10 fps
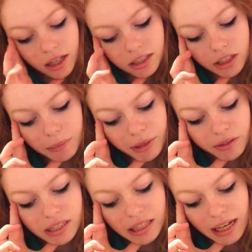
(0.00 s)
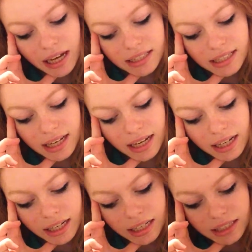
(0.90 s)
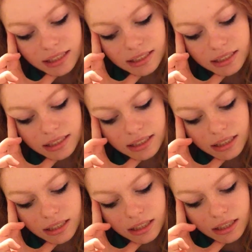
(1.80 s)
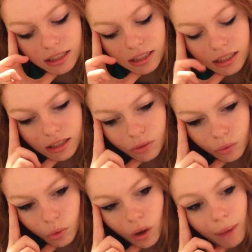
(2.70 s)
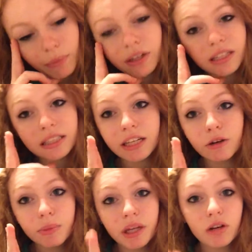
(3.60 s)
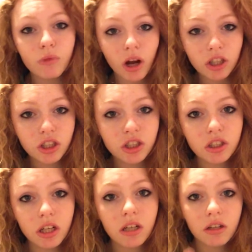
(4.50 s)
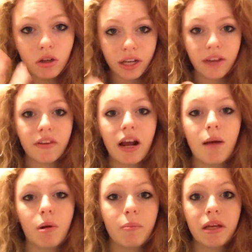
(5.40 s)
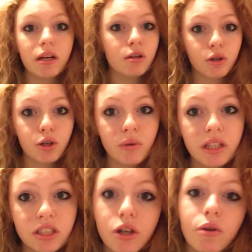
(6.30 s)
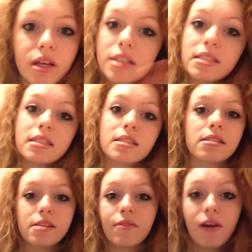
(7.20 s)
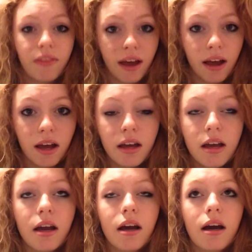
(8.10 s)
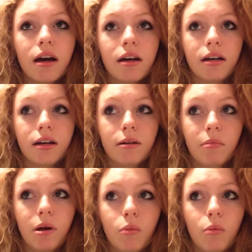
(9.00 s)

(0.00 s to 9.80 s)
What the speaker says: So I'll be using that, and what will happen is he'll be in a rush, looking at the camera, being like, look, you need to know this, and stuff like that.